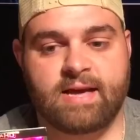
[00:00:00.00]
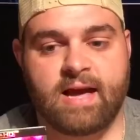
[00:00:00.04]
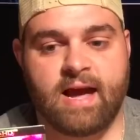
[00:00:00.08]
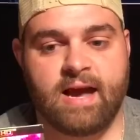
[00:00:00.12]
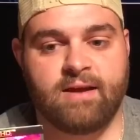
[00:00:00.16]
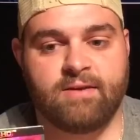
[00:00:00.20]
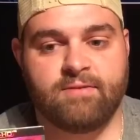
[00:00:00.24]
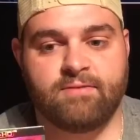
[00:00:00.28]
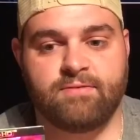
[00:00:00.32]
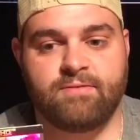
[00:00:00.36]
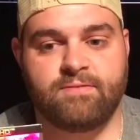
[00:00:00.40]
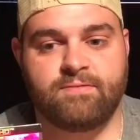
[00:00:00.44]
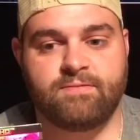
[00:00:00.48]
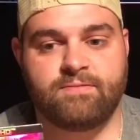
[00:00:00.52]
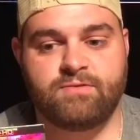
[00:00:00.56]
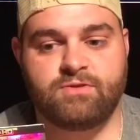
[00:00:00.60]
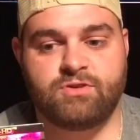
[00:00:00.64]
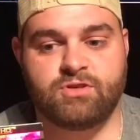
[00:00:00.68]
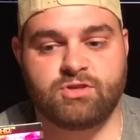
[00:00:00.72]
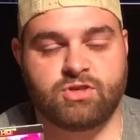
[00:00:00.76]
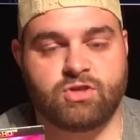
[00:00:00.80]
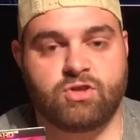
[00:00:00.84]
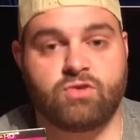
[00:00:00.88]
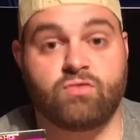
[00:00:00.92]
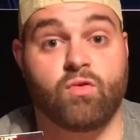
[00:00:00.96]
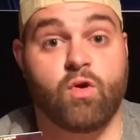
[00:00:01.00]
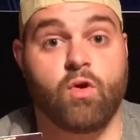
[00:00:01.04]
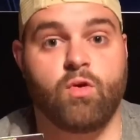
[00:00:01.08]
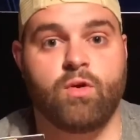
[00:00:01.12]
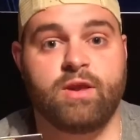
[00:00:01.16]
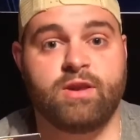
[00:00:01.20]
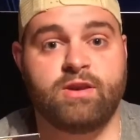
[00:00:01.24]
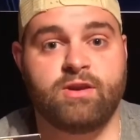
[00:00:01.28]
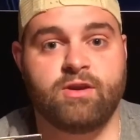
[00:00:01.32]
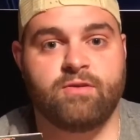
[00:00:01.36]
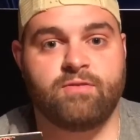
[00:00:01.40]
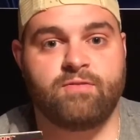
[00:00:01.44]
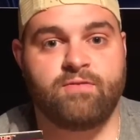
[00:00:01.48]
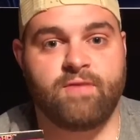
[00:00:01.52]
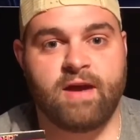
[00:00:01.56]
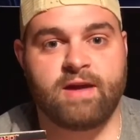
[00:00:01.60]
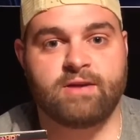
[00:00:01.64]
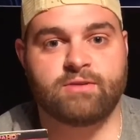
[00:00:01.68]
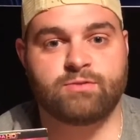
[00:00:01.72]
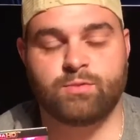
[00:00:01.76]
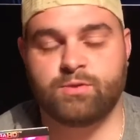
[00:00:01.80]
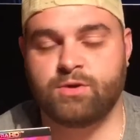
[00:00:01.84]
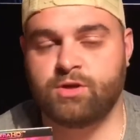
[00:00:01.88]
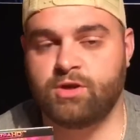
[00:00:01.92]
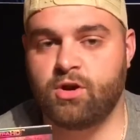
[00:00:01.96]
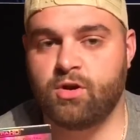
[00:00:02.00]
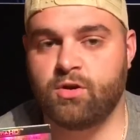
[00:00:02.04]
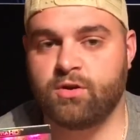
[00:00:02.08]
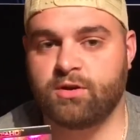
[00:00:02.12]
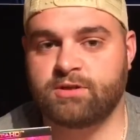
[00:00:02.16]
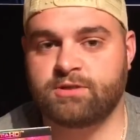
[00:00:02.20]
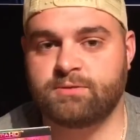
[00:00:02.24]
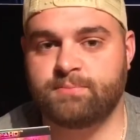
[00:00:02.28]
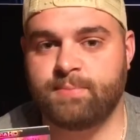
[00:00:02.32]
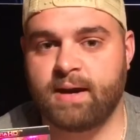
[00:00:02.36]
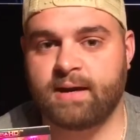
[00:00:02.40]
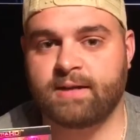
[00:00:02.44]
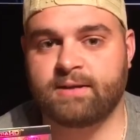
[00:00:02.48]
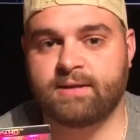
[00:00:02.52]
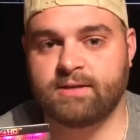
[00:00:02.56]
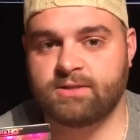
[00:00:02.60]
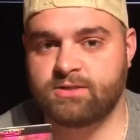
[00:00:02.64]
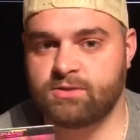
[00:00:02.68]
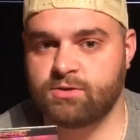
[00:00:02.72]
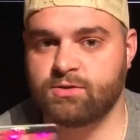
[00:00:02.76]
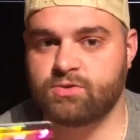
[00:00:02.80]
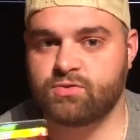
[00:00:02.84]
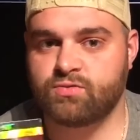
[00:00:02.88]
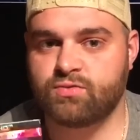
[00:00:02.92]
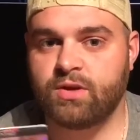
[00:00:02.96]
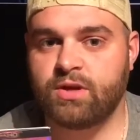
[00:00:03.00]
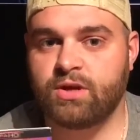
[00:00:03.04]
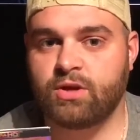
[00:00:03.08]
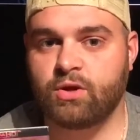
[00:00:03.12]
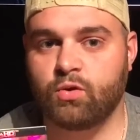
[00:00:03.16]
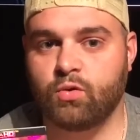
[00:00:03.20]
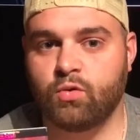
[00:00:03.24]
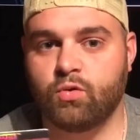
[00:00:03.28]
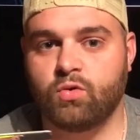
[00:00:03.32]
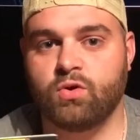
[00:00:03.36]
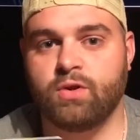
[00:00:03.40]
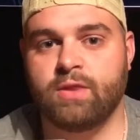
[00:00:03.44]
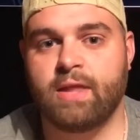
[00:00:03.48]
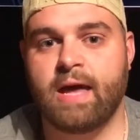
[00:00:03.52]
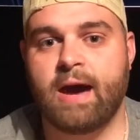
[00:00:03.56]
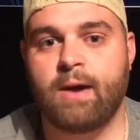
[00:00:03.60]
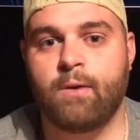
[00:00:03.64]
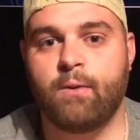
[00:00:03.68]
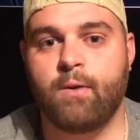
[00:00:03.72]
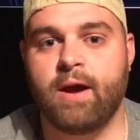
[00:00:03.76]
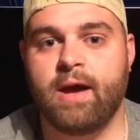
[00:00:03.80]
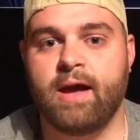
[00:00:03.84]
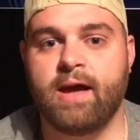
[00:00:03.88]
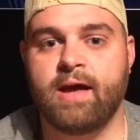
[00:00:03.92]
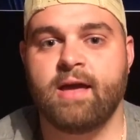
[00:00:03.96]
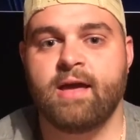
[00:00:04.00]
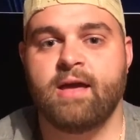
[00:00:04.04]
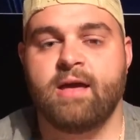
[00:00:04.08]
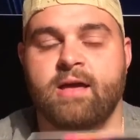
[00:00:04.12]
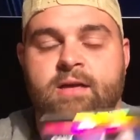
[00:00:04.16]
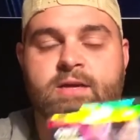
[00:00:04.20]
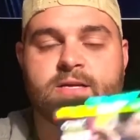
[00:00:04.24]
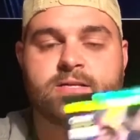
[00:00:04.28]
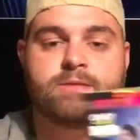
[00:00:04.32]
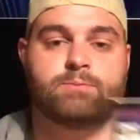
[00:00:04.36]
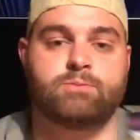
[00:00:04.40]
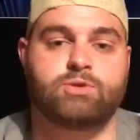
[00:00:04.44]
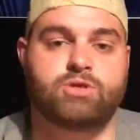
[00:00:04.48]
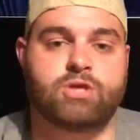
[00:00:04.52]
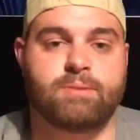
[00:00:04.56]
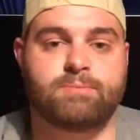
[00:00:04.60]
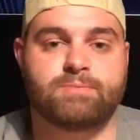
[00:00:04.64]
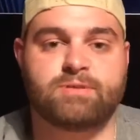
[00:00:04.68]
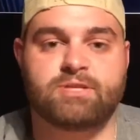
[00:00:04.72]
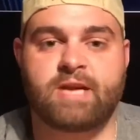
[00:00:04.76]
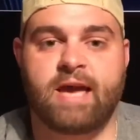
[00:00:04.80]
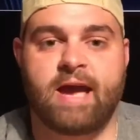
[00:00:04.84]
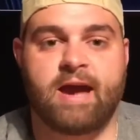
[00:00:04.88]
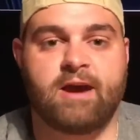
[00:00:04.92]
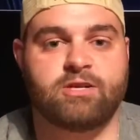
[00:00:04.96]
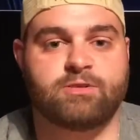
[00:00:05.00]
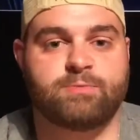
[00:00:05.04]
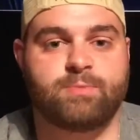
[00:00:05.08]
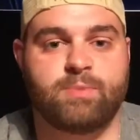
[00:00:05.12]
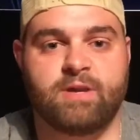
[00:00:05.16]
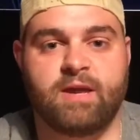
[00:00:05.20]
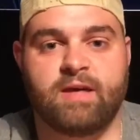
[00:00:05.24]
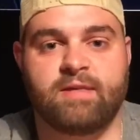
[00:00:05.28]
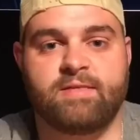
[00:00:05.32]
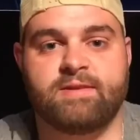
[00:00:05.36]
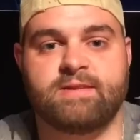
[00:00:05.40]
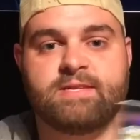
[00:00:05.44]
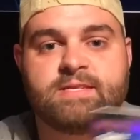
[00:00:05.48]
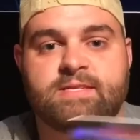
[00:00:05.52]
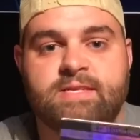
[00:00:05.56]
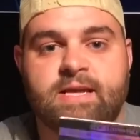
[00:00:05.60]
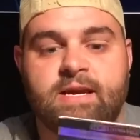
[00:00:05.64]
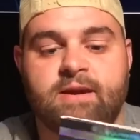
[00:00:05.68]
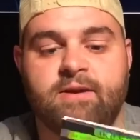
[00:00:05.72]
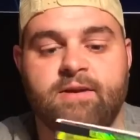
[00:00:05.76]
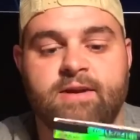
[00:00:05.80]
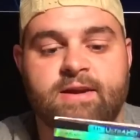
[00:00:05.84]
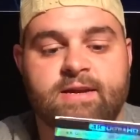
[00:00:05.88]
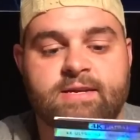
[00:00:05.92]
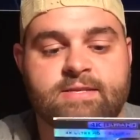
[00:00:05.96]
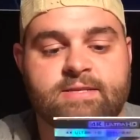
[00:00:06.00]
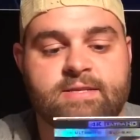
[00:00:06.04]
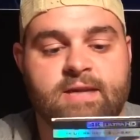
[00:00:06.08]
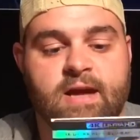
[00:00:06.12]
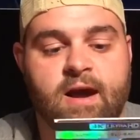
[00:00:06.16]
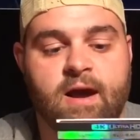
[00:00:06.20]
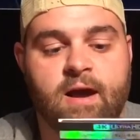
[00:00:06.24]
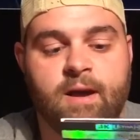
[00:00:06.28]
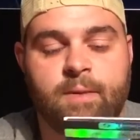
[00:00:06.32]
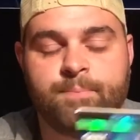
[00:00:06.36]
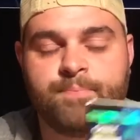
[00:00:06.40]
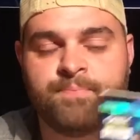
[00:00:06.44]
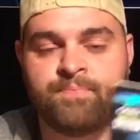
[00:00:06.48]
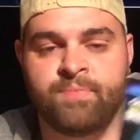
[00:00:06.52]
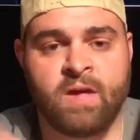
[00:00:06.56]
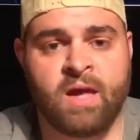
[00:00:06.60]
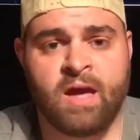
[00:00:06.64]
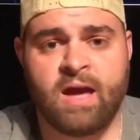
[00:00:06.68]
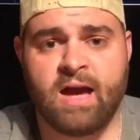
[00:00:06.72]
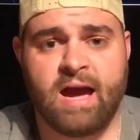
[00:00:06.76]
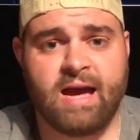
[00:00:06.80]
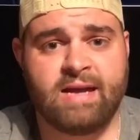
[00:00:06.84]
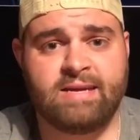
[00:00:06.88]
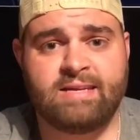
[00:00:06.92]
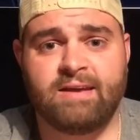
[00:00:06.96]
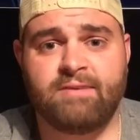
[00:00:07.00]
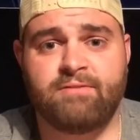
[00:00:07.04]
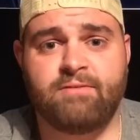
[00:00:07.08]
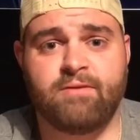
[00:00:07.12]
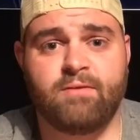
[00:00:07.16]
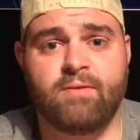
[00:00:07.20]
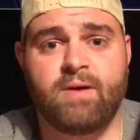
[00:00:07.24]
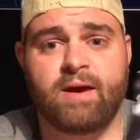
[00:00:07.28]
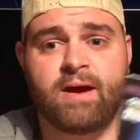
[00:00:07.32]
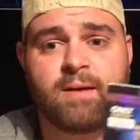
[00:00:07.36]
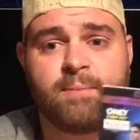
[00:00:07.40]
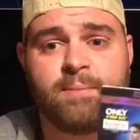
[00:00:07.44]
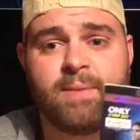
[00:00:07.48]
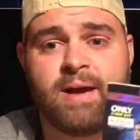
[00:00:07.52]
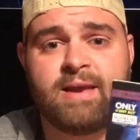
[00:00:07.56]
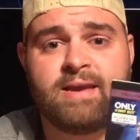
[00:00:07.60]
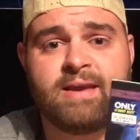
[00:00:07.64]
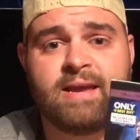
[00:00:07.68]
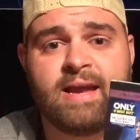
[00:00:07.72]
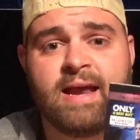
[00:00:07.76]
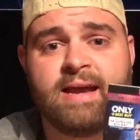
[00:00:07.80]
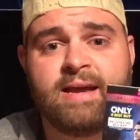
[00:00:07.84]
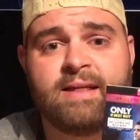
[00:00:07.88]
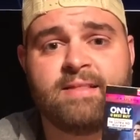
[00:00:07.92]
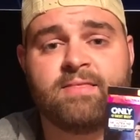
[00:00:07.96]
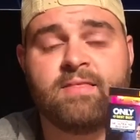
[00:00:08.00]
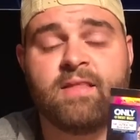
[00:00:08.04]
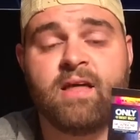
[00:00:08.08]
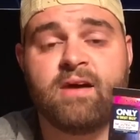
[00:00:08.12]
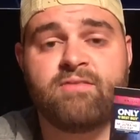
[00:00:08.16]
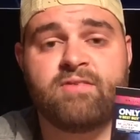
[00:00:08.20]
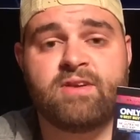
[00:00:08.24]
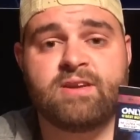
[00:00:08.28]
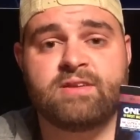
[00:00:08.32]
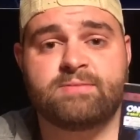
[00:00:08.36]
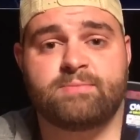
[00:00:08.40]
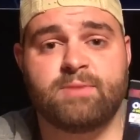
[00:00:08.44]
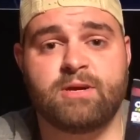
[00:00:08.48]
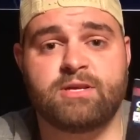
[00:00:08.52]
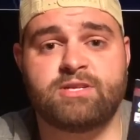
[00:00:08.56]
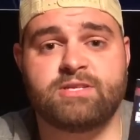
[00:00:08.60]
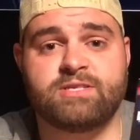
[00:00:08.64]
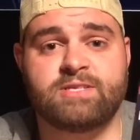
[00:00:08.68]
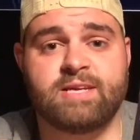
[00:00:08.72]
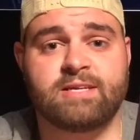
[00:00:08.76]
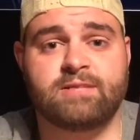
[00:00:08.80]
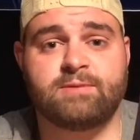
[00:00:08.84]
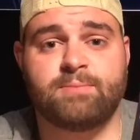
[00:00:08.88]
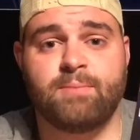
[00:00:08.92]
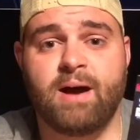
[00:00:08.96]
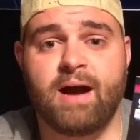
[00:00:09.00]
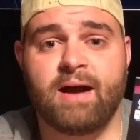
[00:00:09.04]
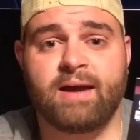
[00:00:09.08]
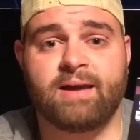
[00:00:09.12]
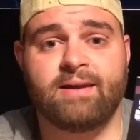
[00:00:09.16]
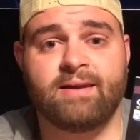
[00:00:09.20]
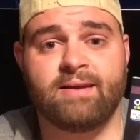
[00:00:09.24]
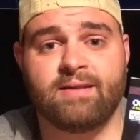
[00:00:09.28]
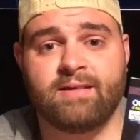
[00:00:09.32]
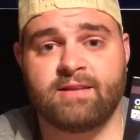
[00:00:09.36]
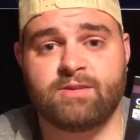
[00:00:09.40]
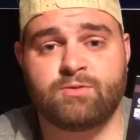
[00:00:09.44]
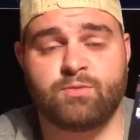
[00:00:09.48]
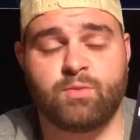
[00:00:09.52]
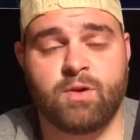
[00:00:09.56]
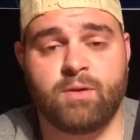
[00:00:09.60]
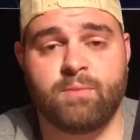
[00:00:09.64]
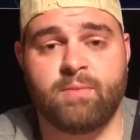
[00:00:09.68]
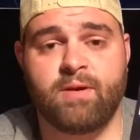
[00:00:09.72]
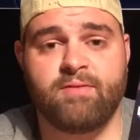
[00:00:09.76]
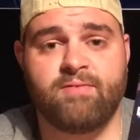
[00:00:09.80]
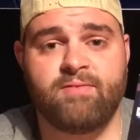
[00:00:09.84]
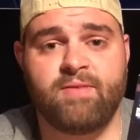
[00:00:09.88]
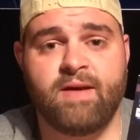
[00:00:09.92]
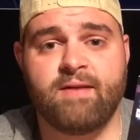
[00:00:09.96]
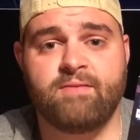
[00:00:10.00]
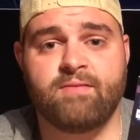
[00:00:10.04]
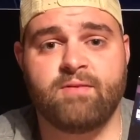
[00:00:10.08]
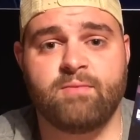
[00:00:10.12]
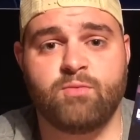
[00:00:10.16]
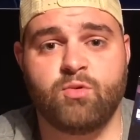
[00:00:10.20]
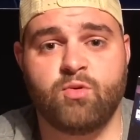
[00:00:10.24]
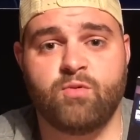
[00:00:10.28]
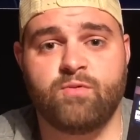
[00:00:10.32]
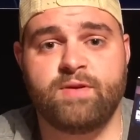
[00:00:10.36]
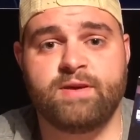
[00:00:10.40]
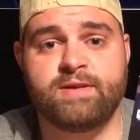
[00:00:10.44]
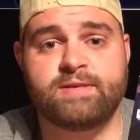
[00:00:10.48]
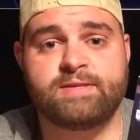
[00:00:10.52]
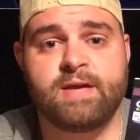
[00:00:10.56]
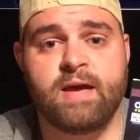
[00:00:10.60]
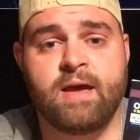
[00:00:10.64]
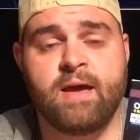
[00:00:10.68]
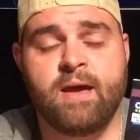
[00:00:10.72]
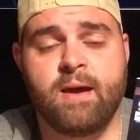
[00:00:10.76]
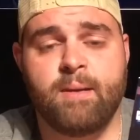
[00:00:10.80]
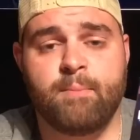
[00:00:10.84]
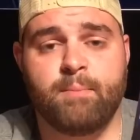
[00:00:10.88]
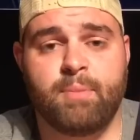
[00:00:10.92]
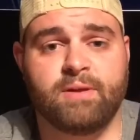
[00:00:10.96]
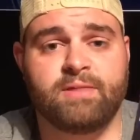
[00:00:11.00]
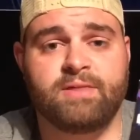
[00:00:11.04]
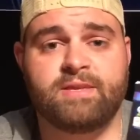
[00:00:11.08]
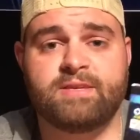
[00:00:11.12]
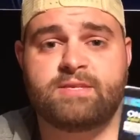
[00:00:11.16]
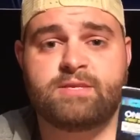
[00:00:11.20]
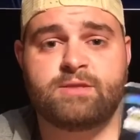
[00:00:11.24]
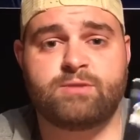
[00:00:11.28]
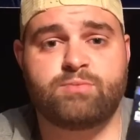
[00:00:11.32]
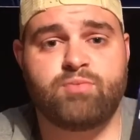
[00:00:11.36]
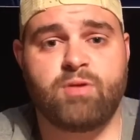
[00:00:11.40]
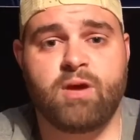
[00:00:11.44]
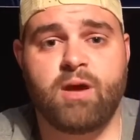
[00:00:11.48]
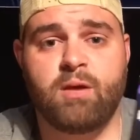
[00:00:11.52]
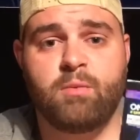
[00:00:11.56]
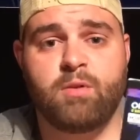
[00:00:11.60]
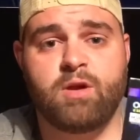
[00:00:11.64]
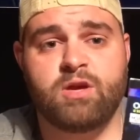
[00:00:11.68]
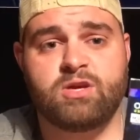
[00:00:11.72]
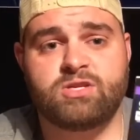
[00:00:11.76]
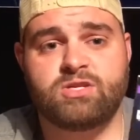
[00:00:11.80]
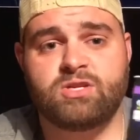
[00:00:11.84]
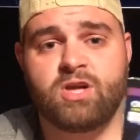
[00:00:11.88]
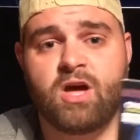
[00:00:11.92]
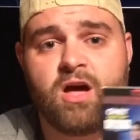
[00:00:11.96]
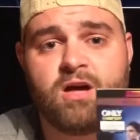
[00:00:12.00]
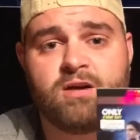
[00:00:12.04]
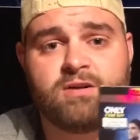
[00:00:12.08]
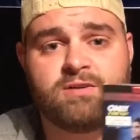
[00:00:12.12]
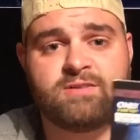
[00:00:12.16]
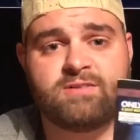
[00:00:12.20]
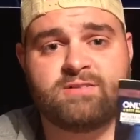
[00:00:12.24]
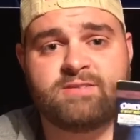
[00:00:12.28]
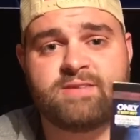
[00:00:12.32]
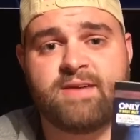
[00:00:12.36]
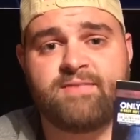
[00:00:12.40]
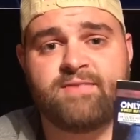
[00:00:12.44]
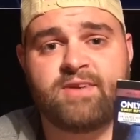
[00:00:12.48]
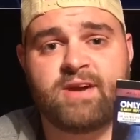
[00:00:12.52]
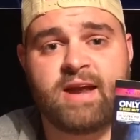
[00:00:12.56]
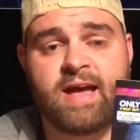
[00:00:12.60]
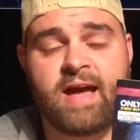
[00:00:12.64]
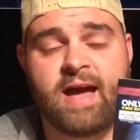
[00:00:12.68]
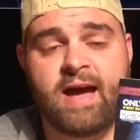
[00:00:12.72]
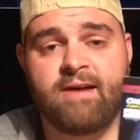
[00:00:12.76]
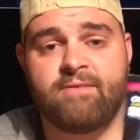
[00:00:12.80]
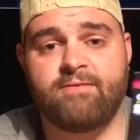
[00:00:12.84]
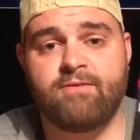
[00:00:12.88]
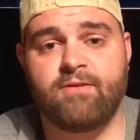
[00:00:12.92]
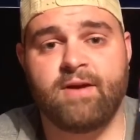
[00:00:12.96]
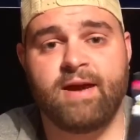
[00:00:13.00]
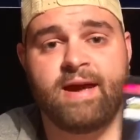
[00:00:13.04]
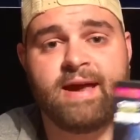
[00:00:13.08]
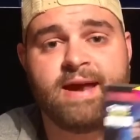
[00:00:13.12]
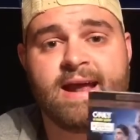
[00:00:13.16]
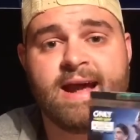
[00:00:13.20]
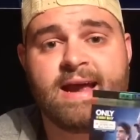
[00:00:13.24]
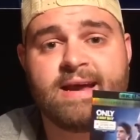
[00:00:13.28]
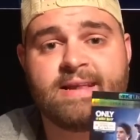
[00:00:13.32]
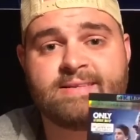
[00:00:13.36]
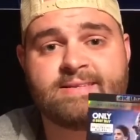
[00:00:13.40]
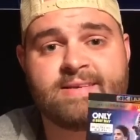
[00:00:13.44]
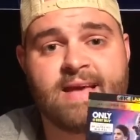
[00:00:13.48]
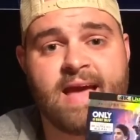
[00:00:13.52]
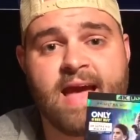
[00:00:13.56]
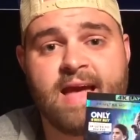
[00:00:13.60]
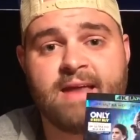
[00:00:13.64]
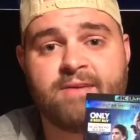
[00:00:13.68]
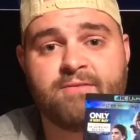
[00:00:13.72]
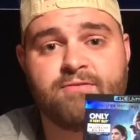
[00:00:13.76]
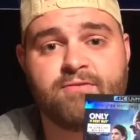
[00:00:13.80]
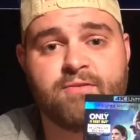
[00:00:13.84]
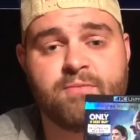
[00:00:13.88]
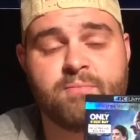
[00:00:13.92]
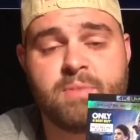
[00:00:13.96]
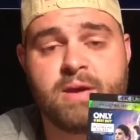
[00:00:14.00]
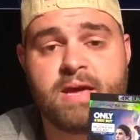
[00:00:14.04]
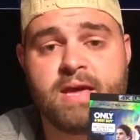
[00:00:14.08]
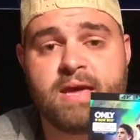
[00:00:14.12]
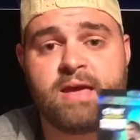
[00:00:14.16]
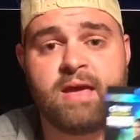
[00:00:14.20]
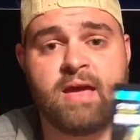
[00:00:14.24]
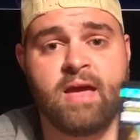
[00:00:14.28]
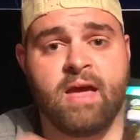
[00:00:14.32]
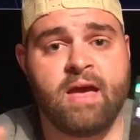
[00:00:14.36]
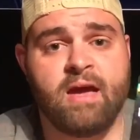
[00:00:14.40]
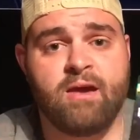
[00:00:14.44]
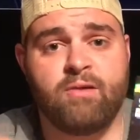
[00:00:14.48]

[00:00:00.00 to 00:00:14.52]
kind of just thrown into your face when you don't expect it. So it's really cool in that way. There's some jump scares, but nothing serious. I definitely recommend it. I didn't love it as much as Ex Machina. That's one of my favorite movies. But this is probably a solid 7.5 or 8 out of 10 for me.